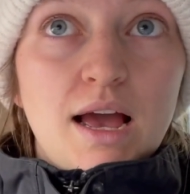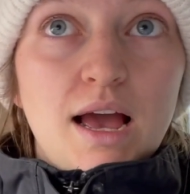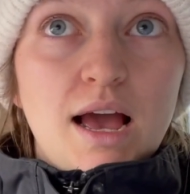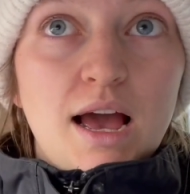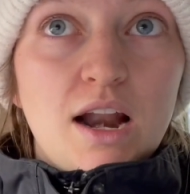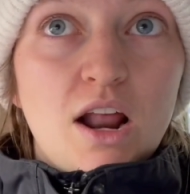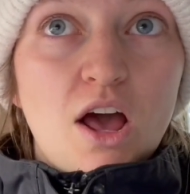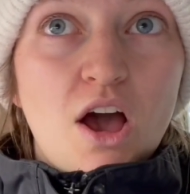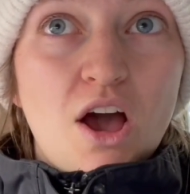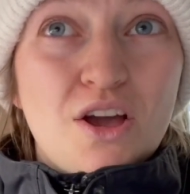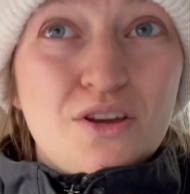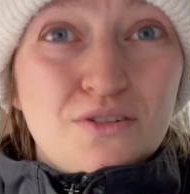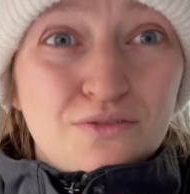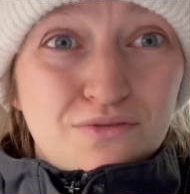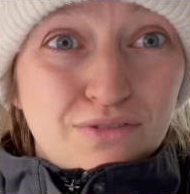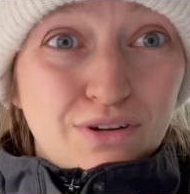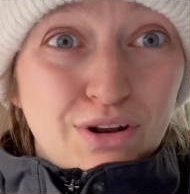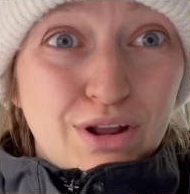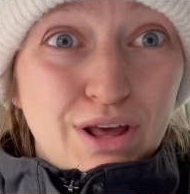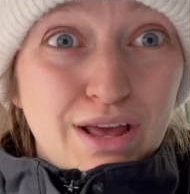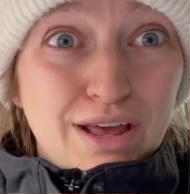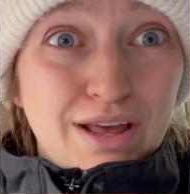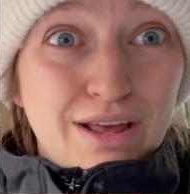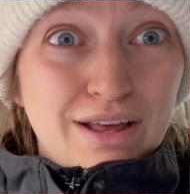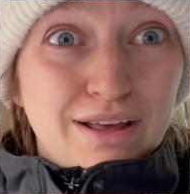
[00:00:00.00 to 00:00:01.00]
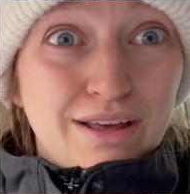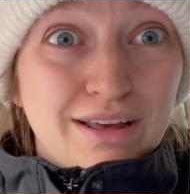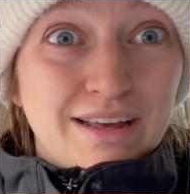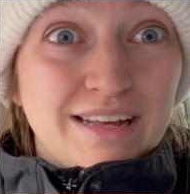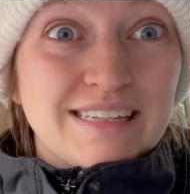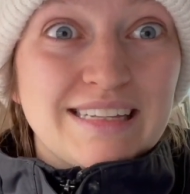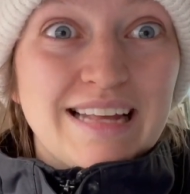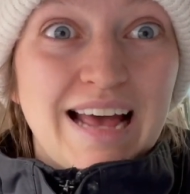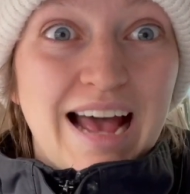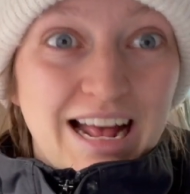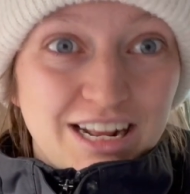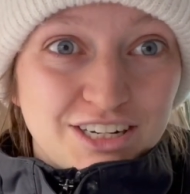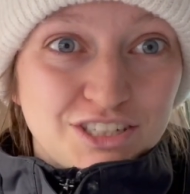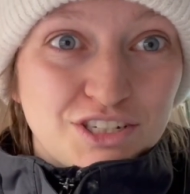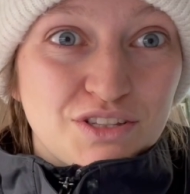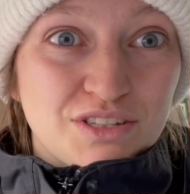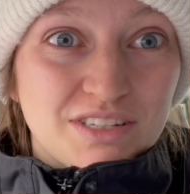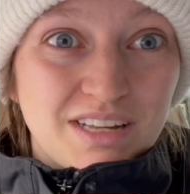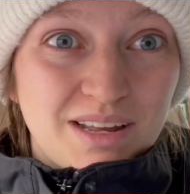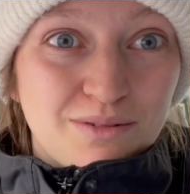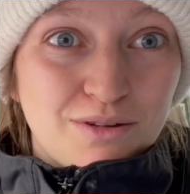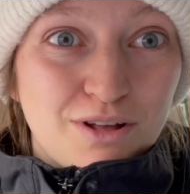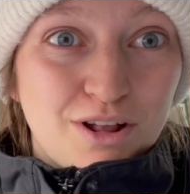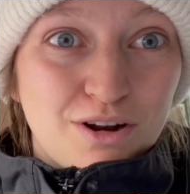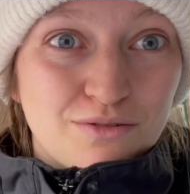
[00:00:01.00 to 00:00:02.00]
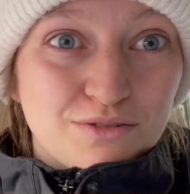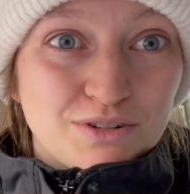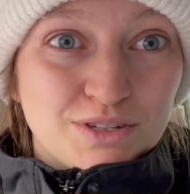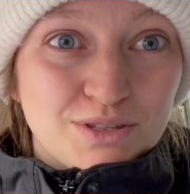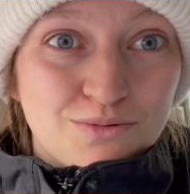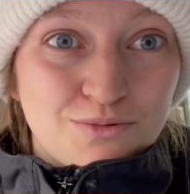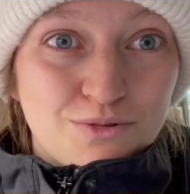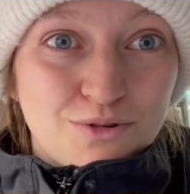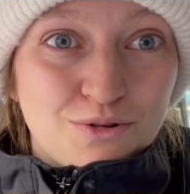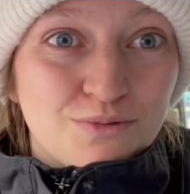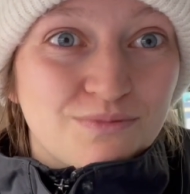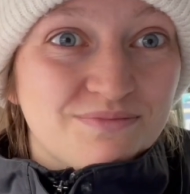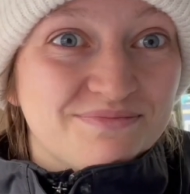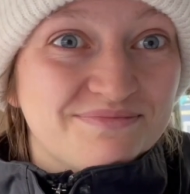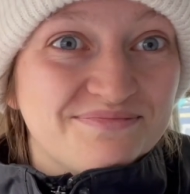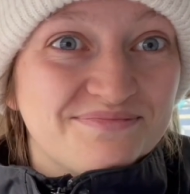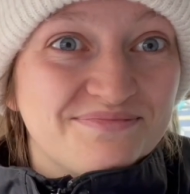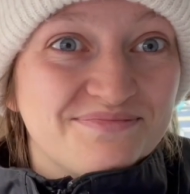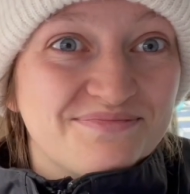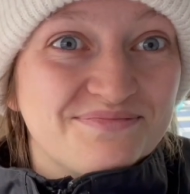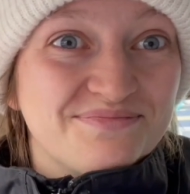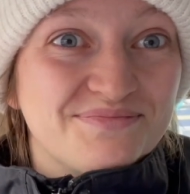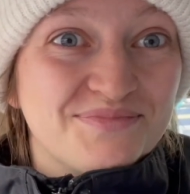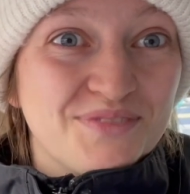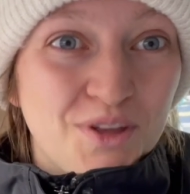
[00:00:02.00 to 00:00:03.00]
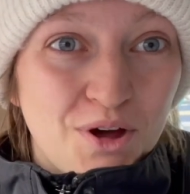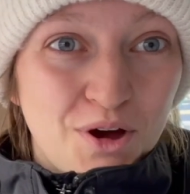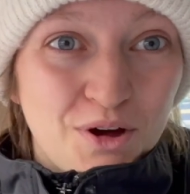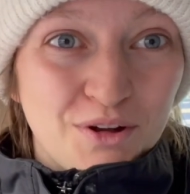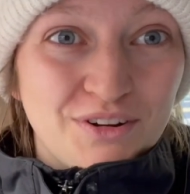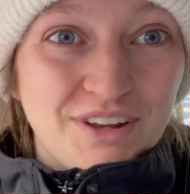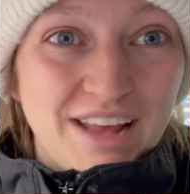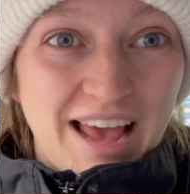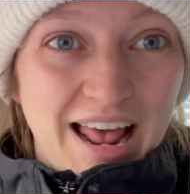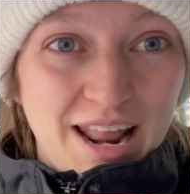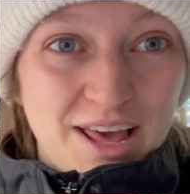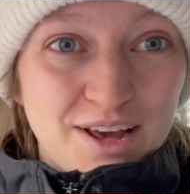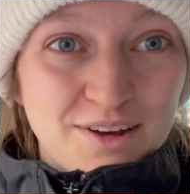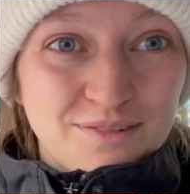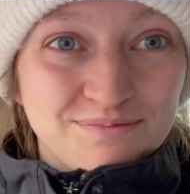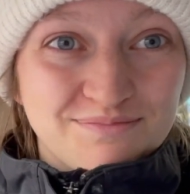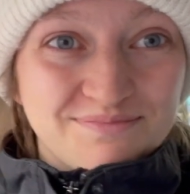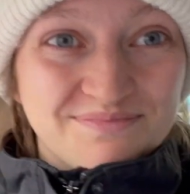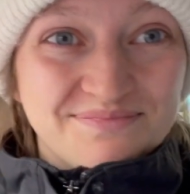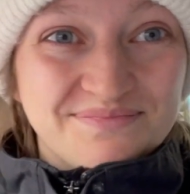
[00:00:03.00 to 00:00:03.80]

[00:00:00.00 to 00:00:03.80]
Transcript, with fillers: and hopefully it's actually the same colour as the wall not yellow